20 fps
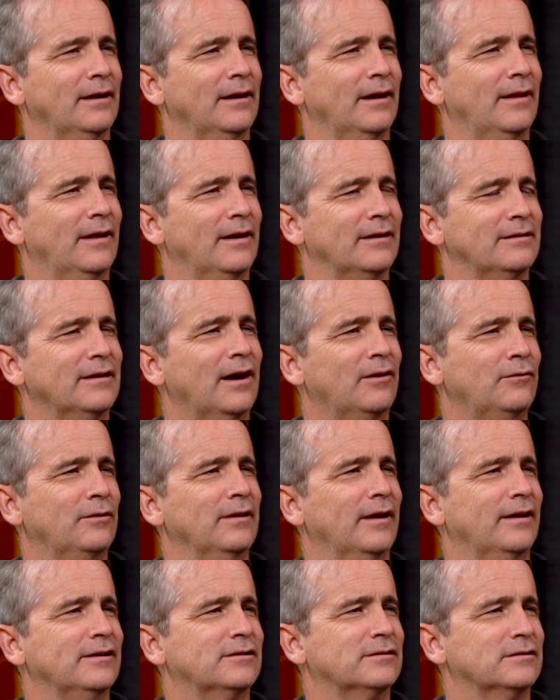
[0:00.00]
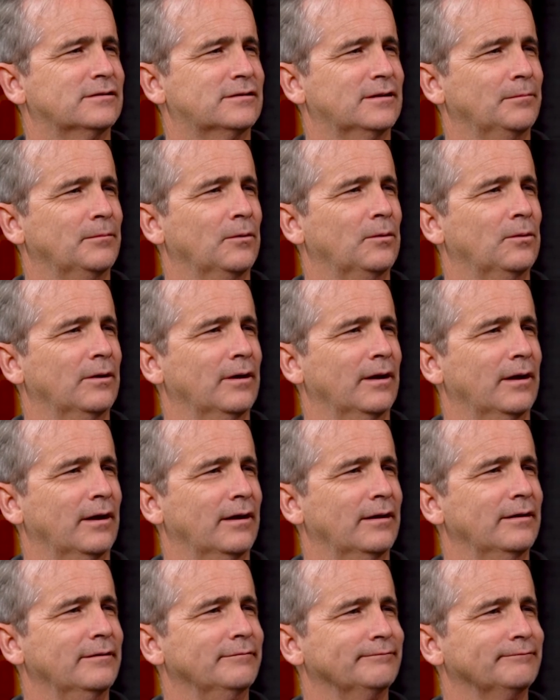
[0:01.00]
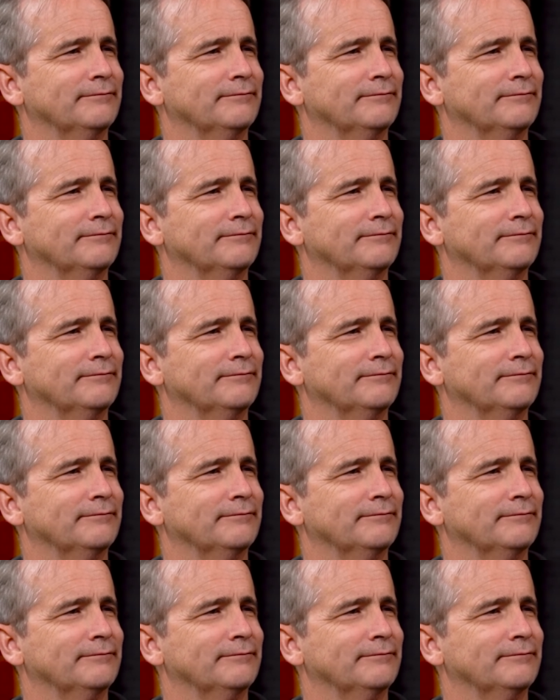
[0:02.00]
and that it's not relationship oriented.